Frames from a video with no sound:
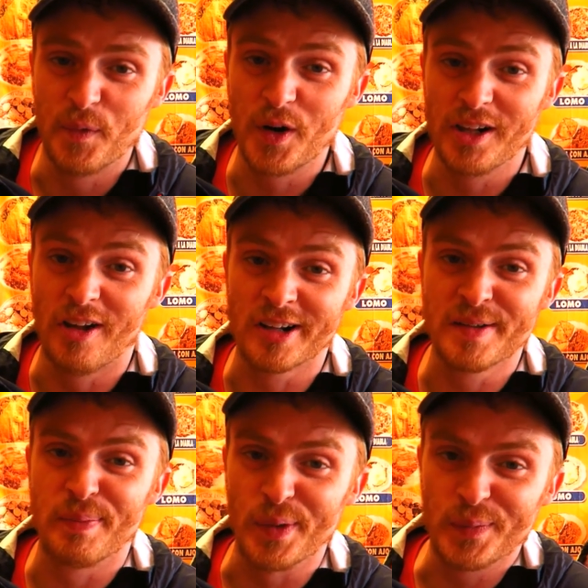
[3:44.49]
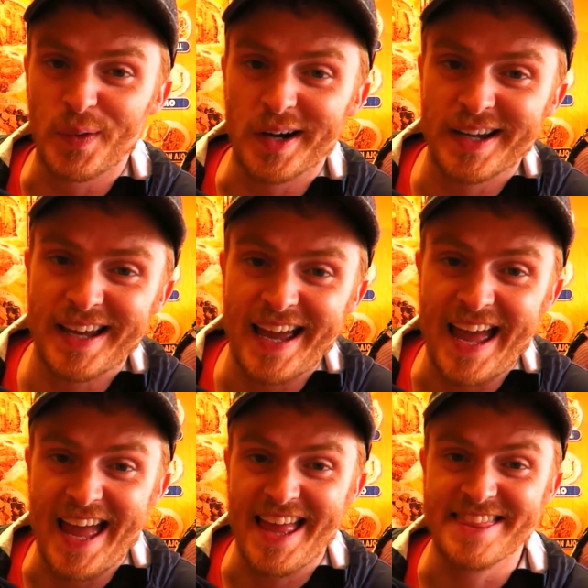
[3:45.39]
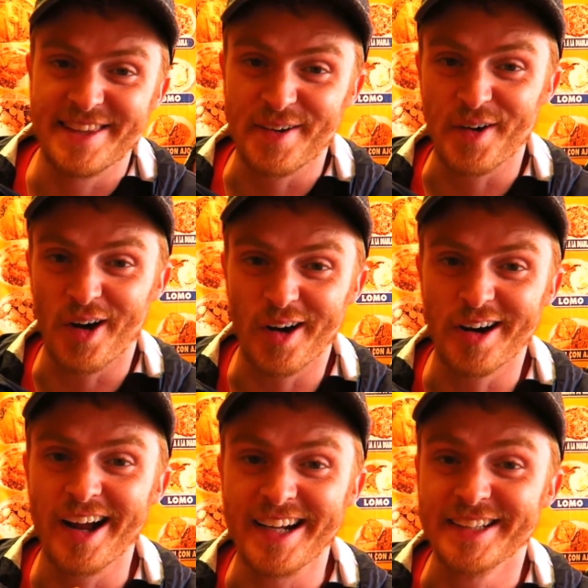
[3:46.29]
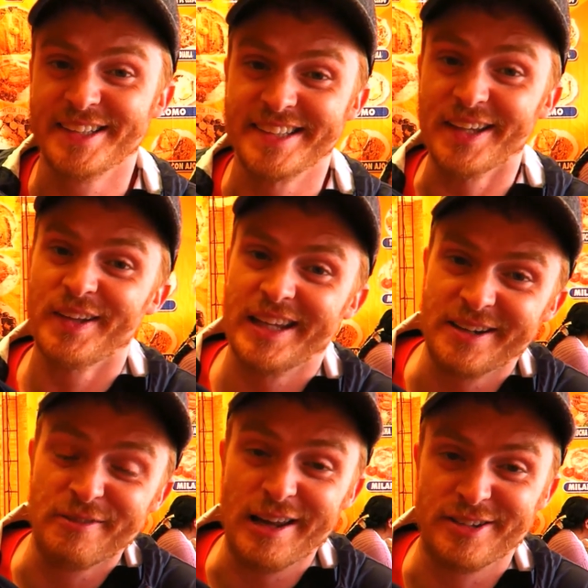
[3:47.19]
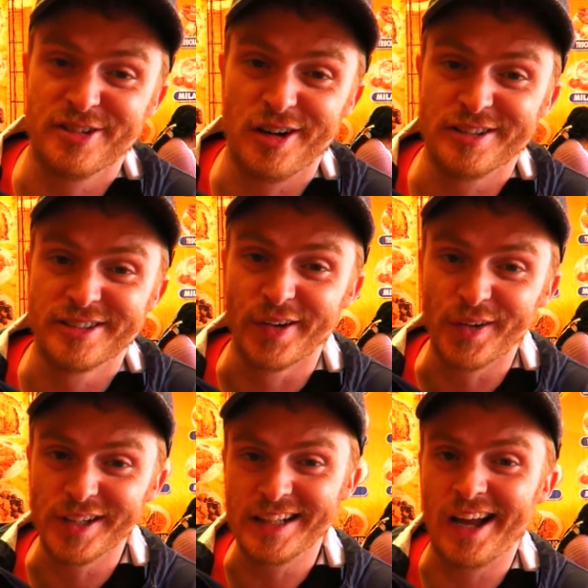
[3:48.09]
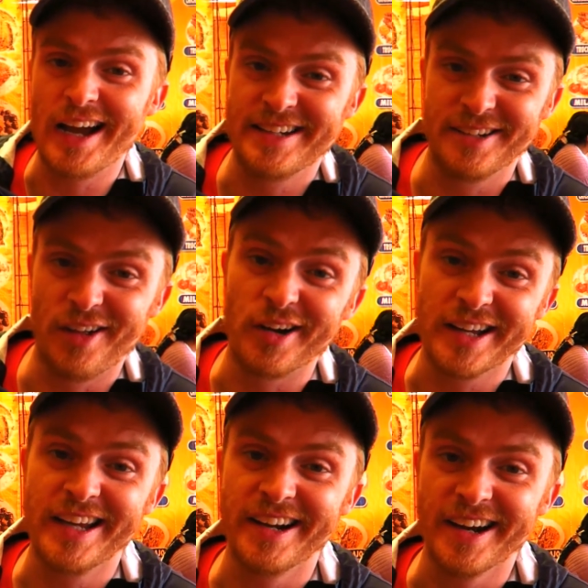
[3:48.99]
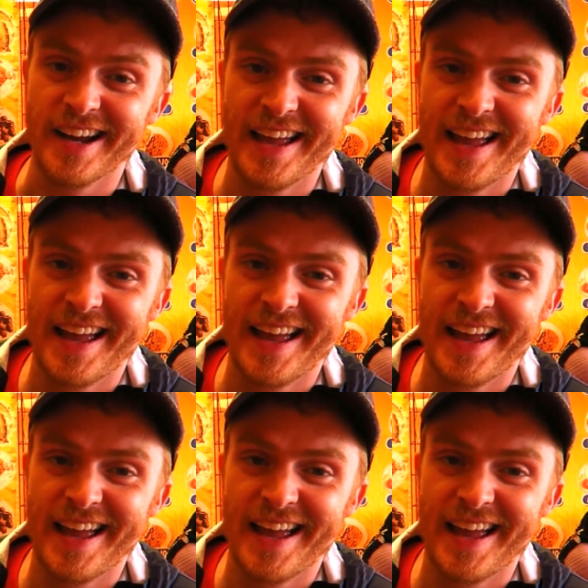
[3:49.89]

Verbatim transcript: we're along the boardwalk, and there are a gazillion restaurants literally lined along here.